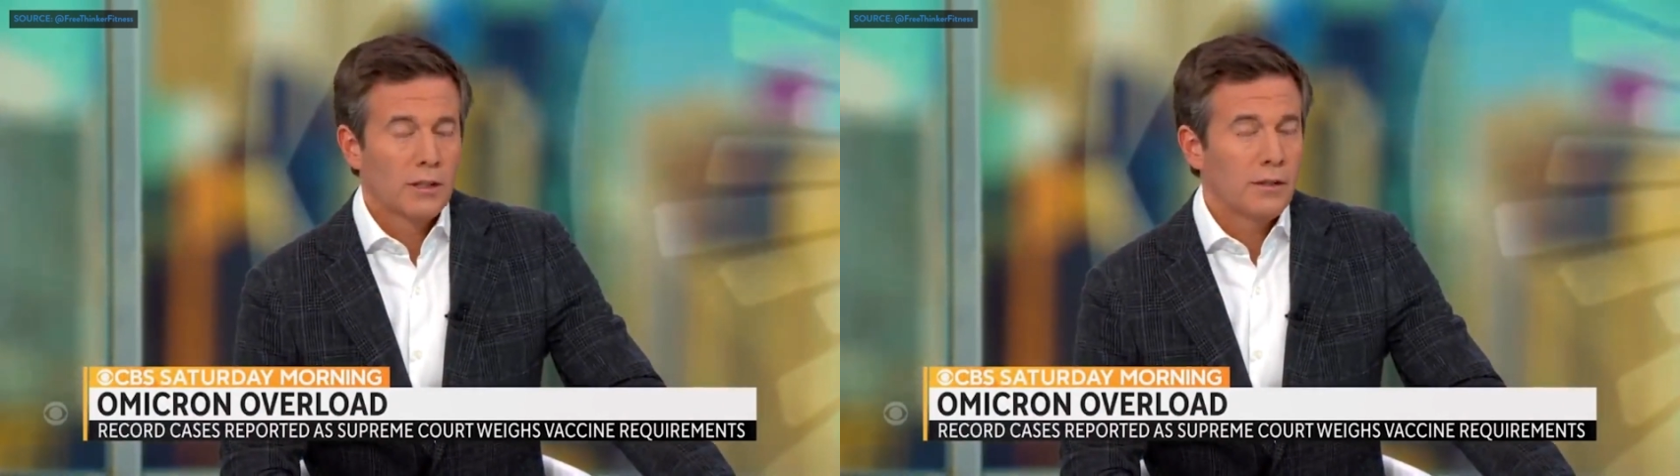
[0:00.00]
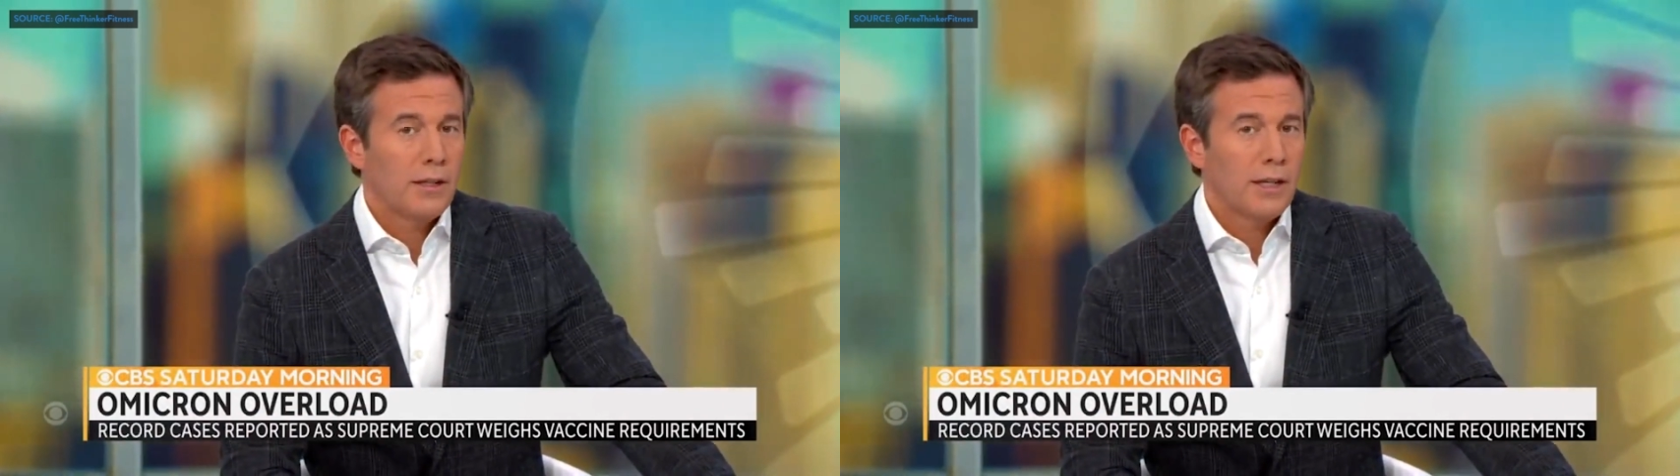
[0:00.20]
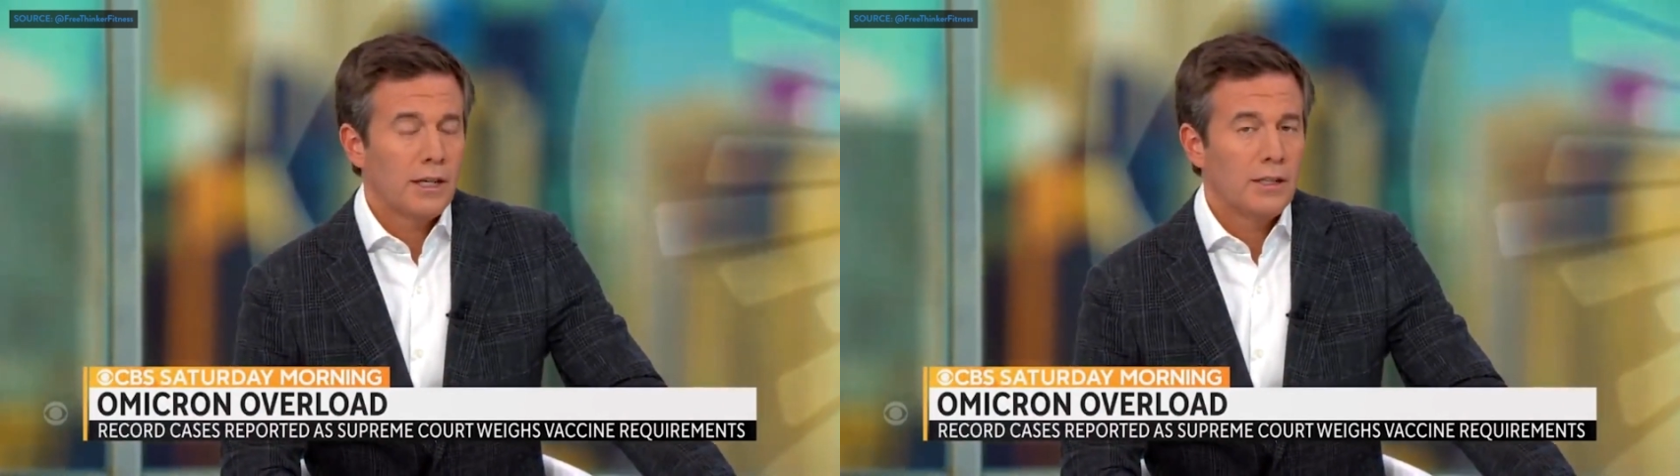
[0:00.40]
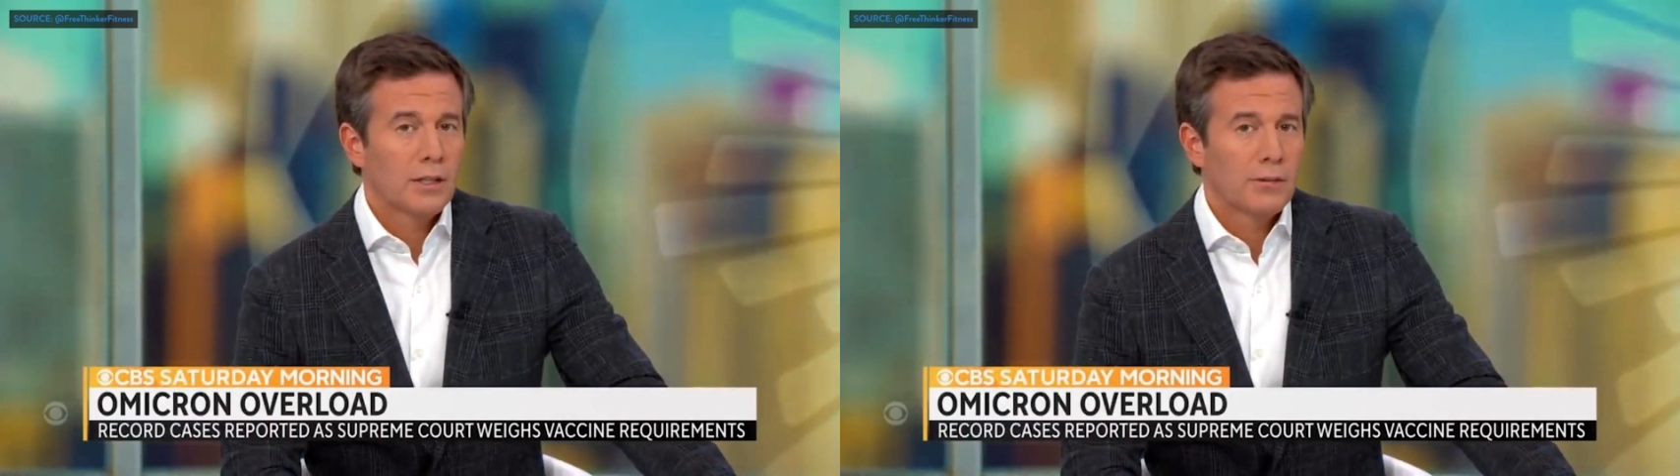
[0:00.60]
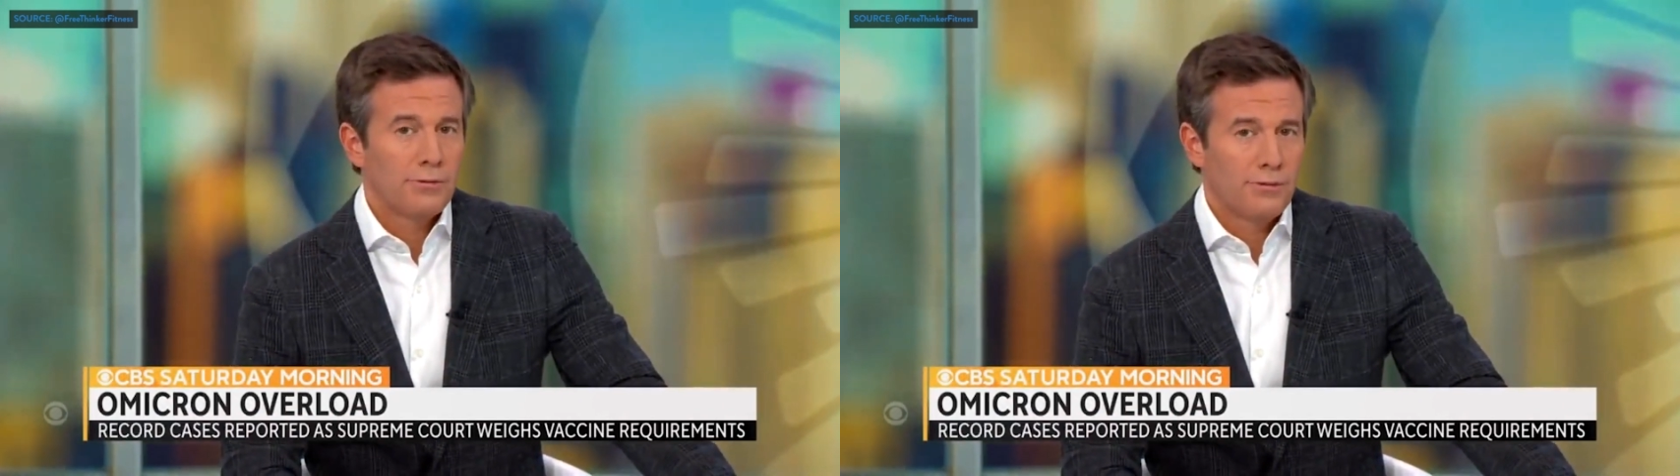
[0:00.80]
under the
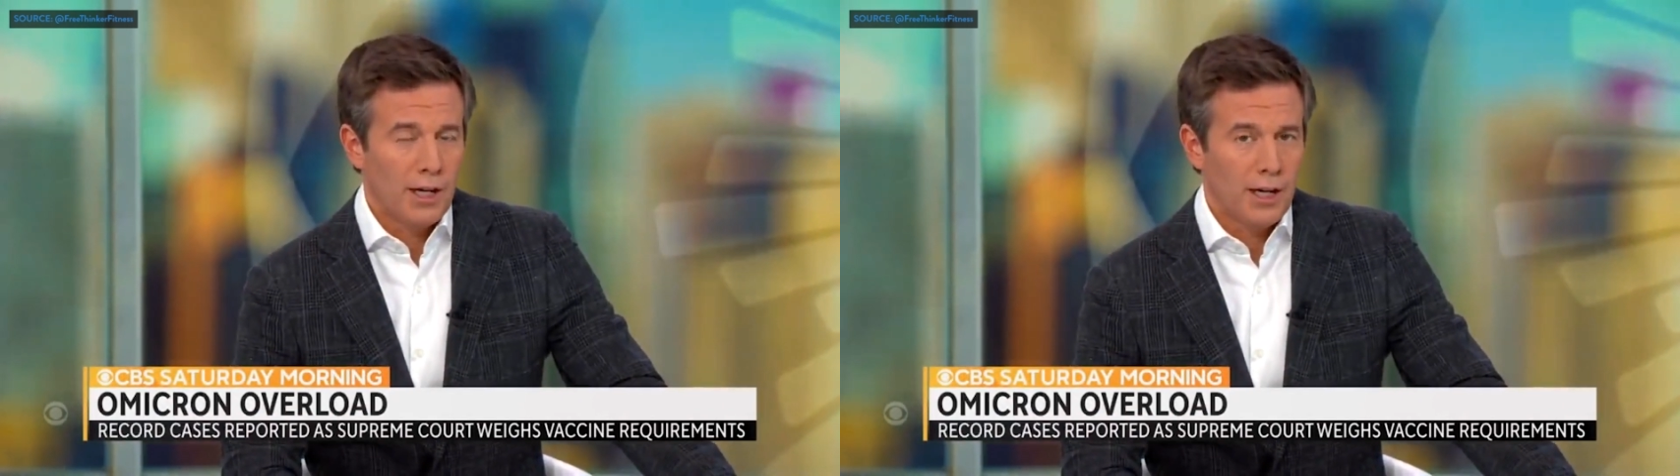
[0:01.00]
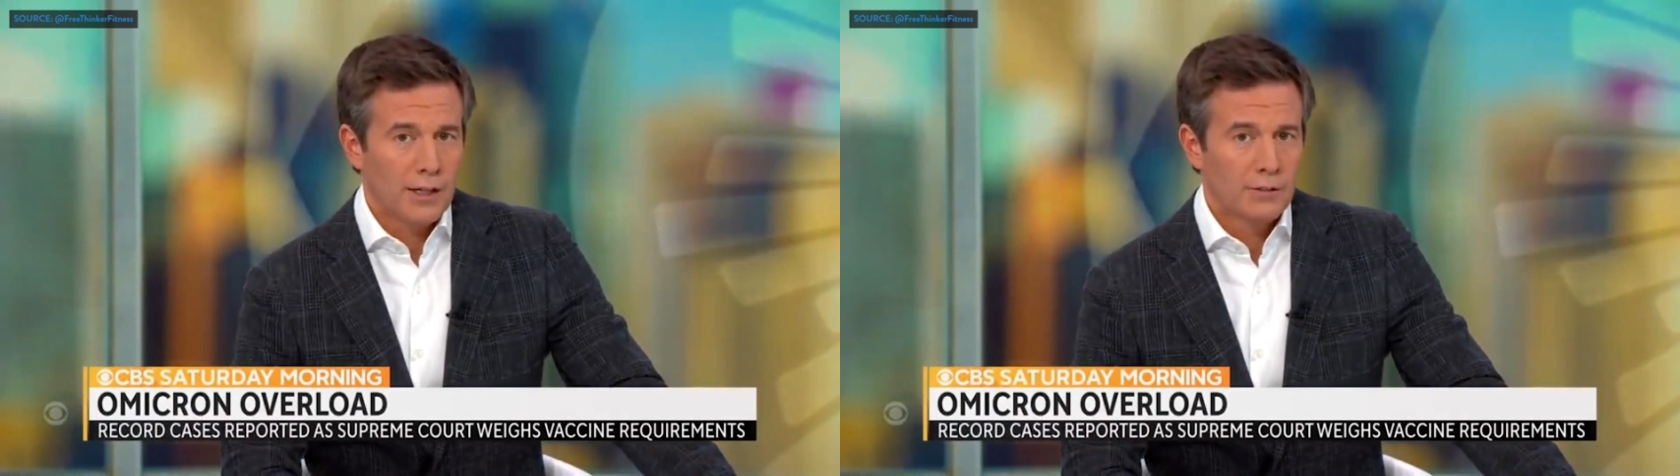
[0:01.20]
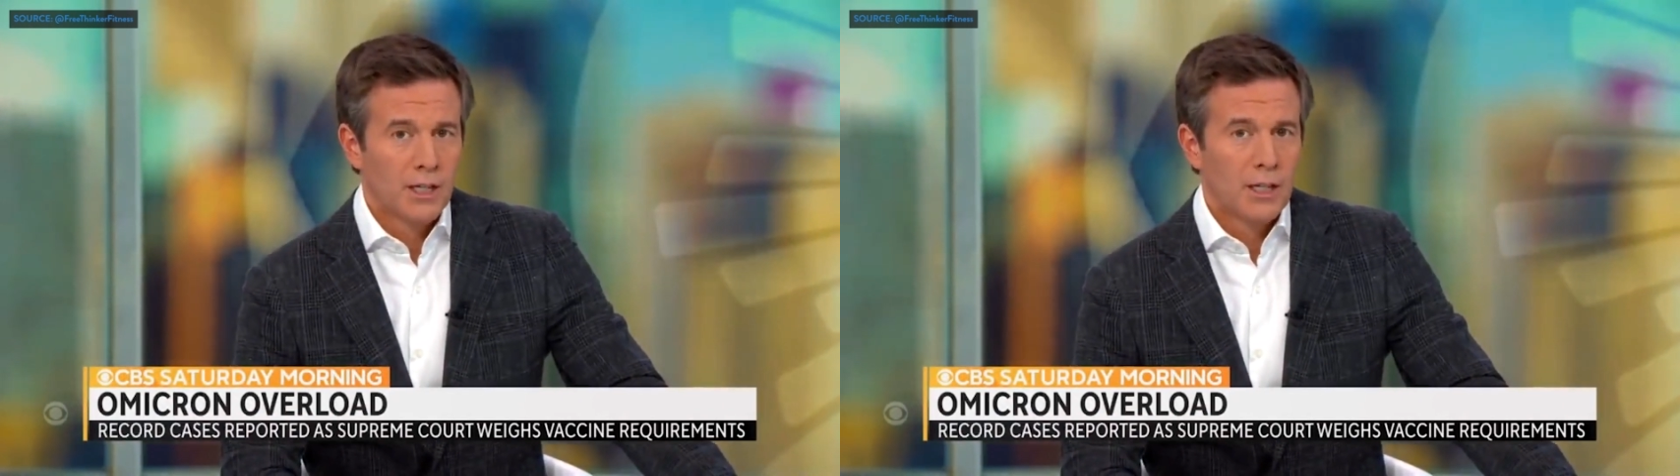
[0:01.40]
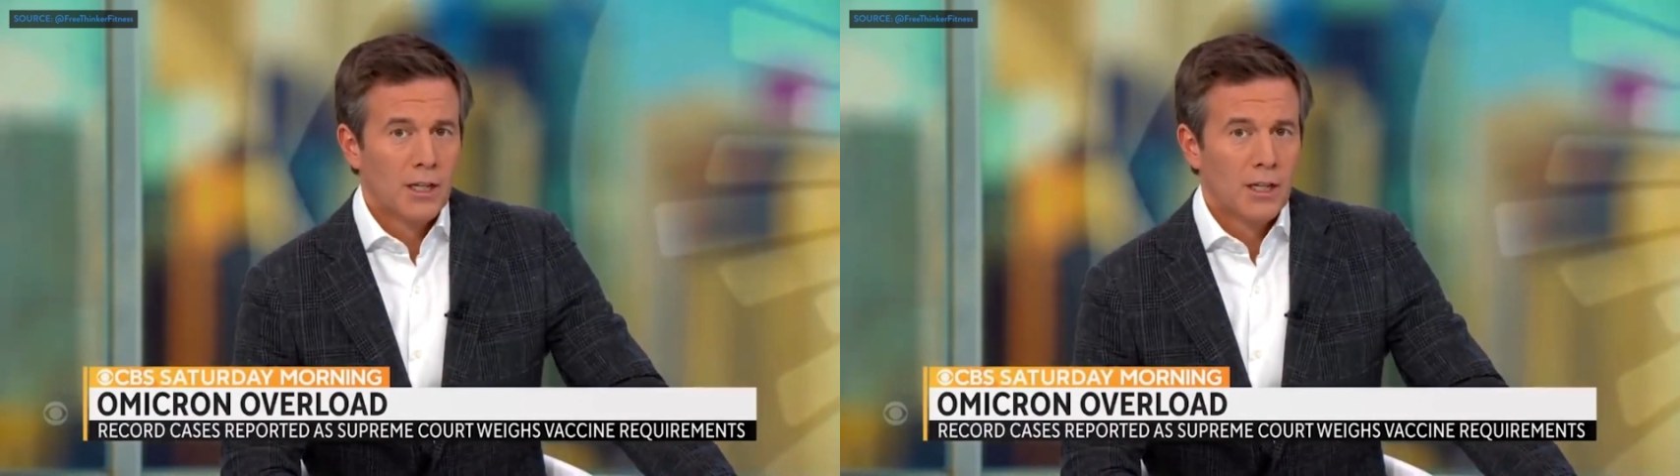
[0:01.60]
age of five